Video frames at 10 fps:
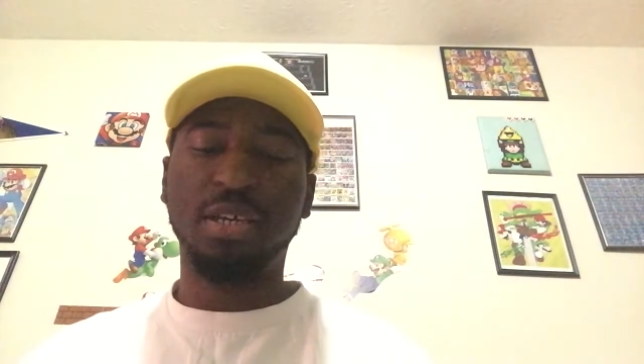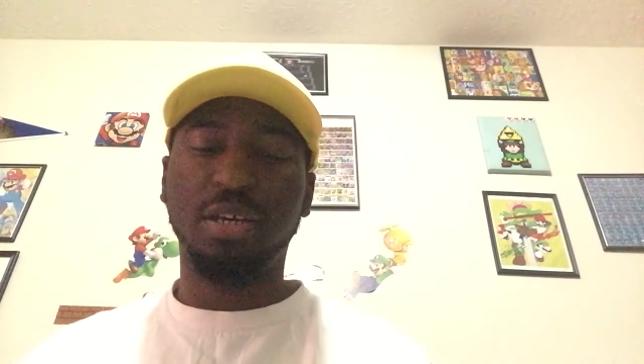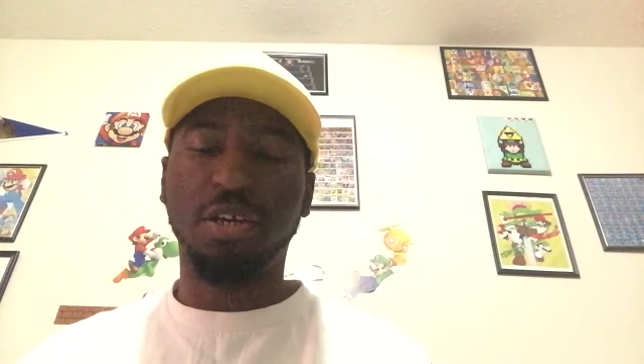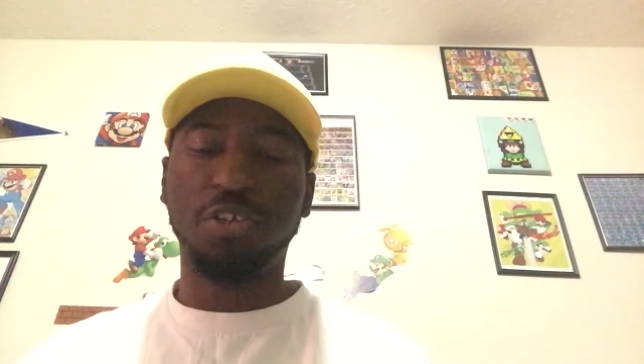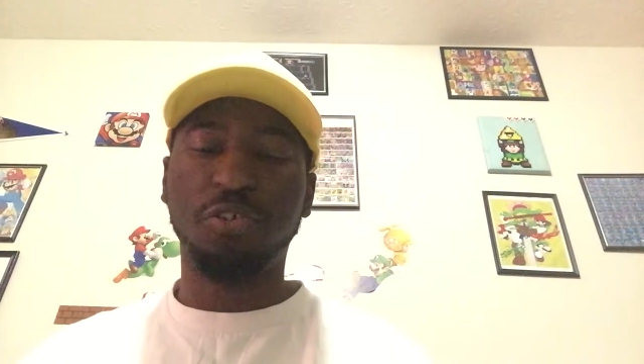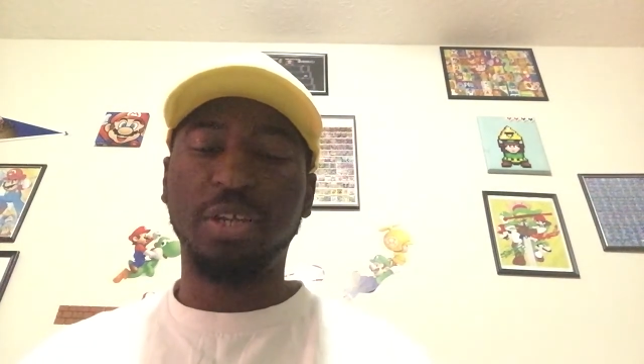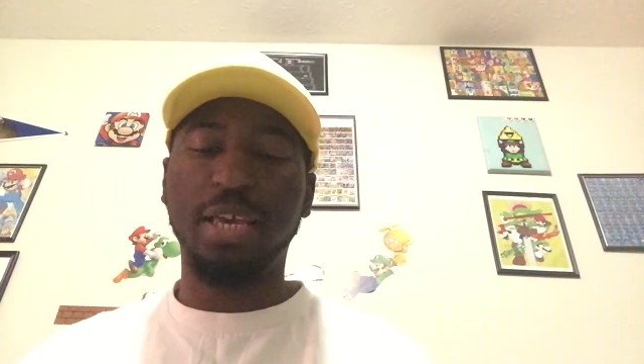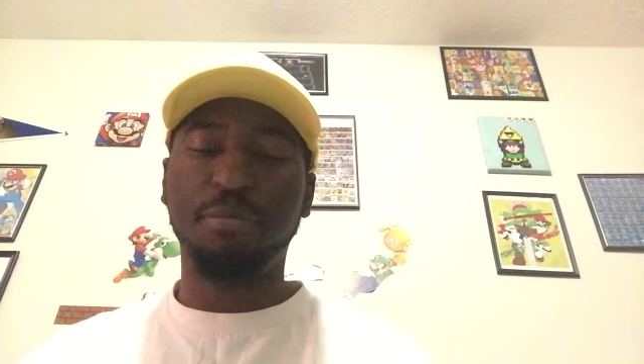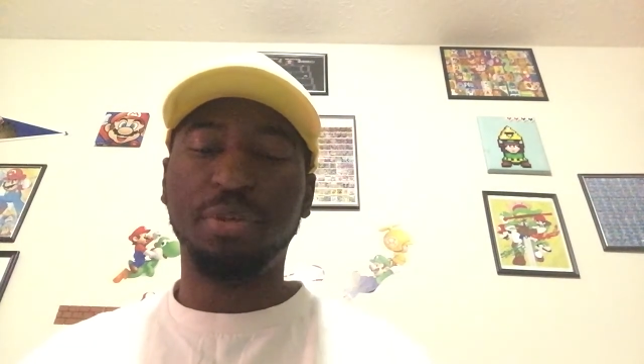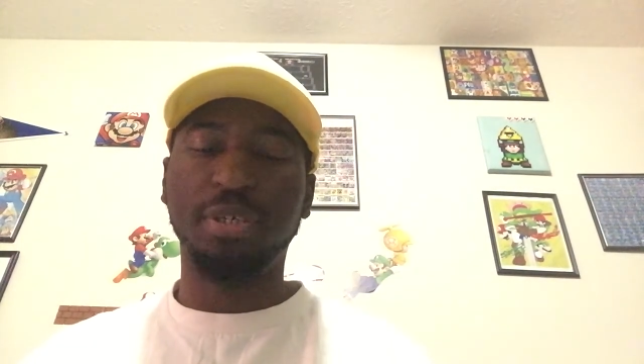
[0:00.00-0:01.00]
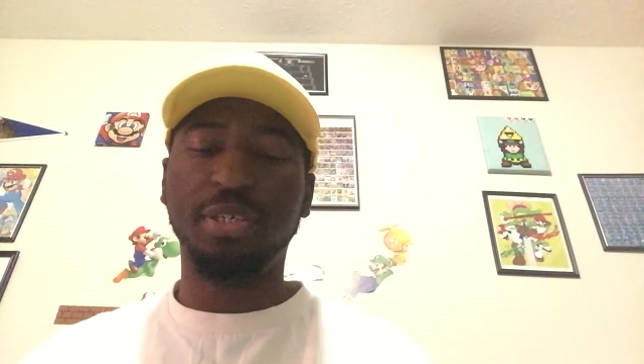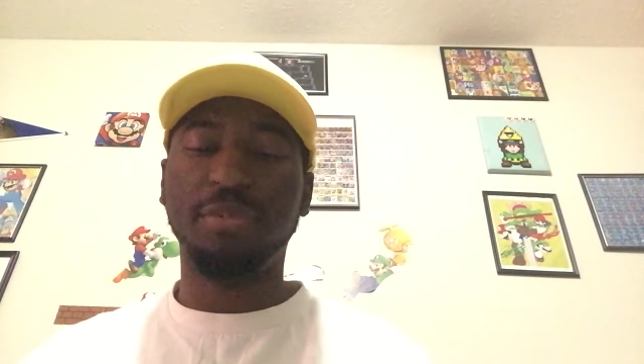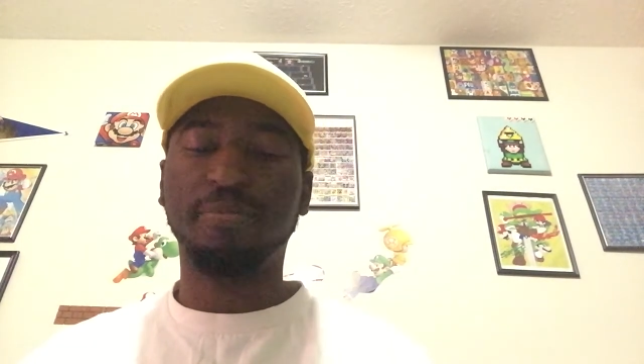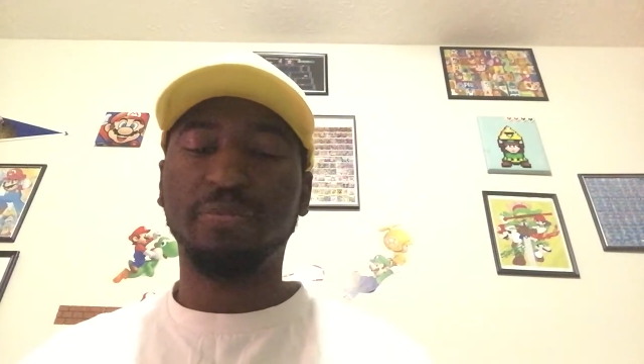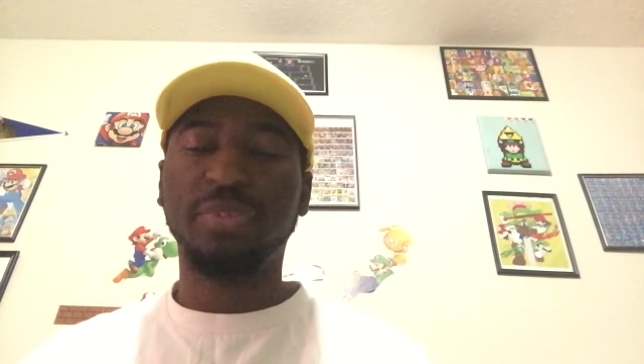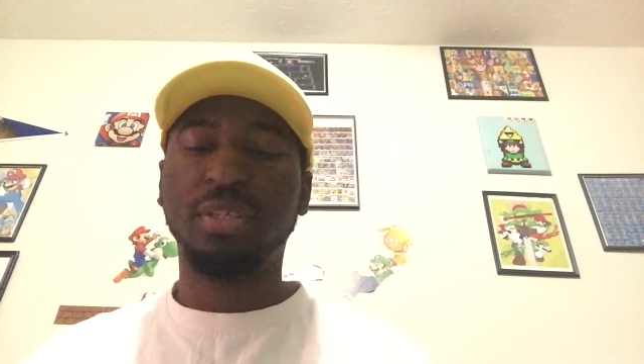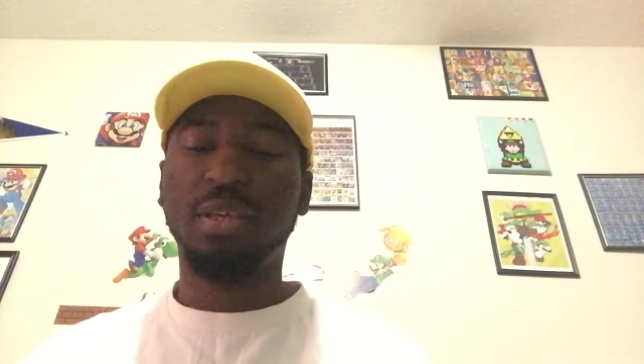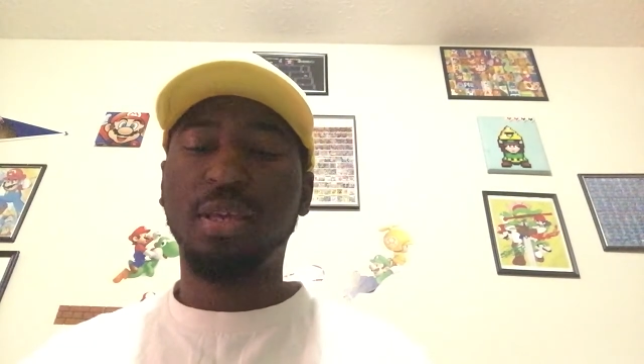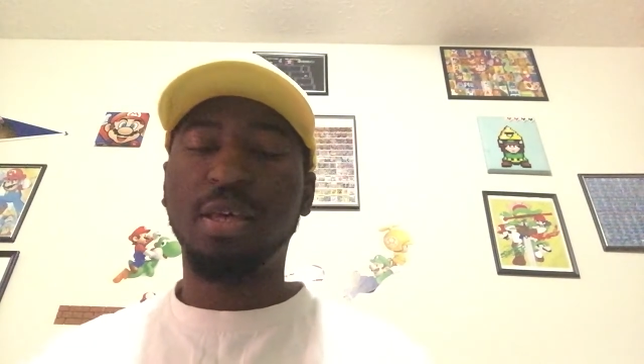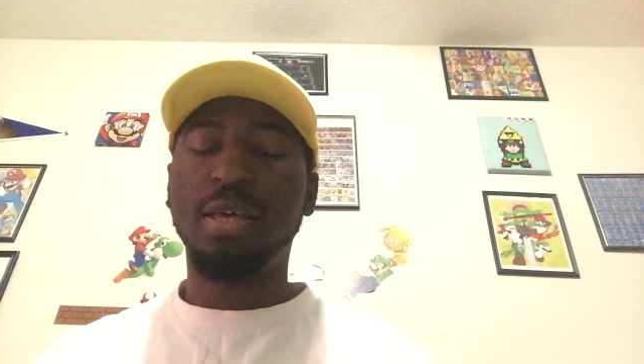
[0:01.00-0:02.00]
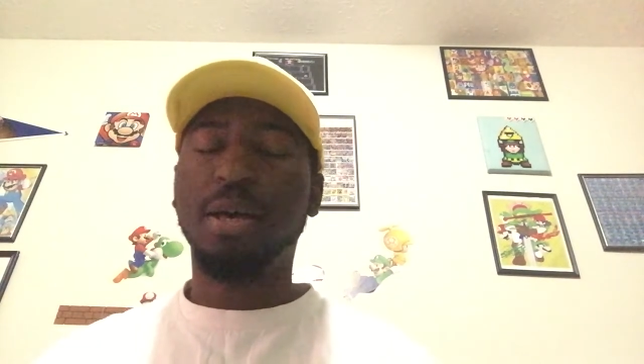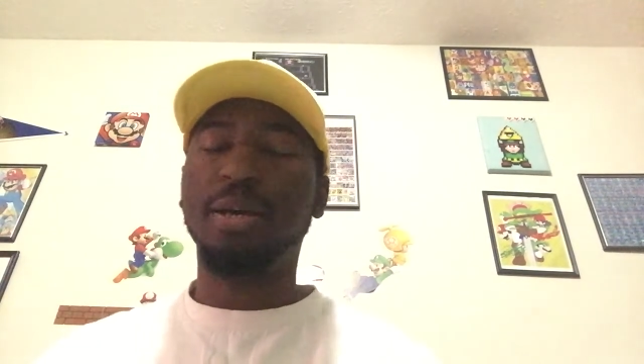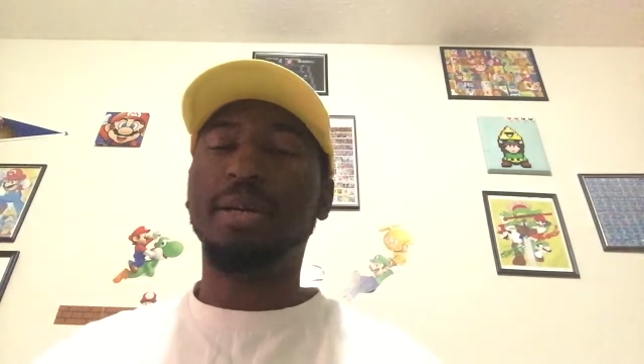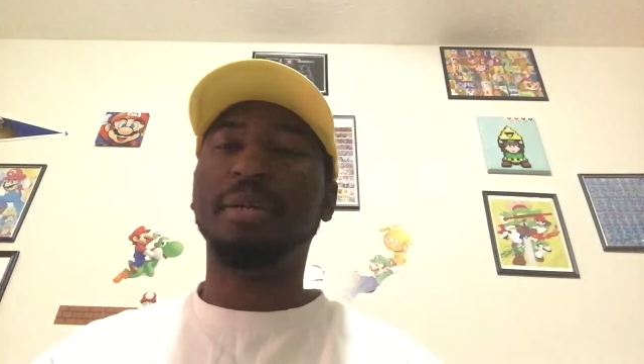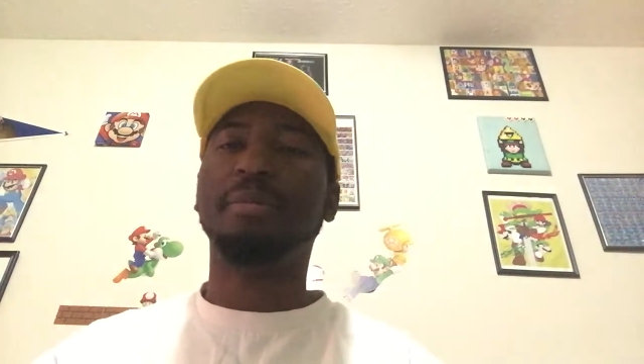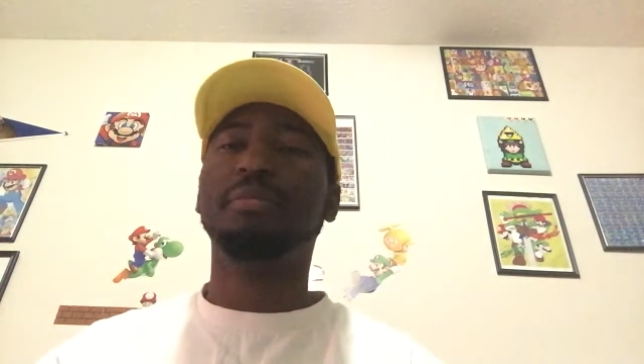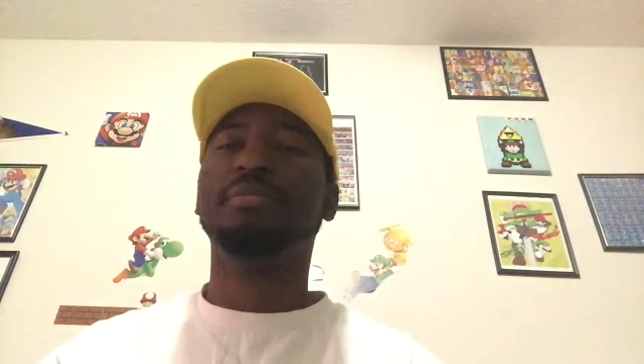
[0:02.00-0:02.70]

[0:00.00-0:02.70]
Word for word: 100 MP, uh,